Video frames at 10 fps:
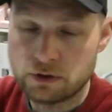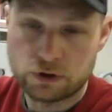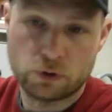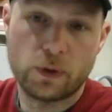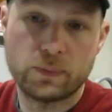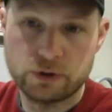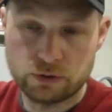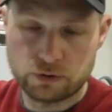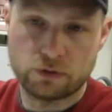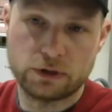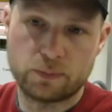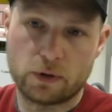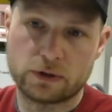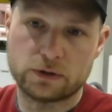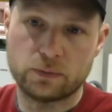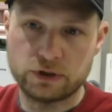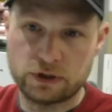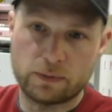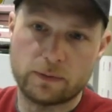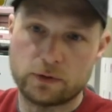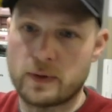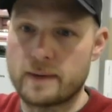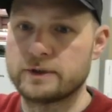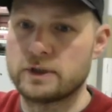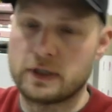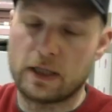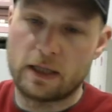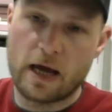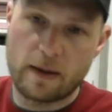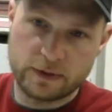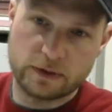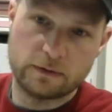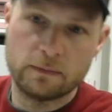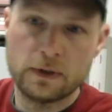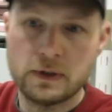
So we produce all these products and we ship them to Amazon, and then Amazon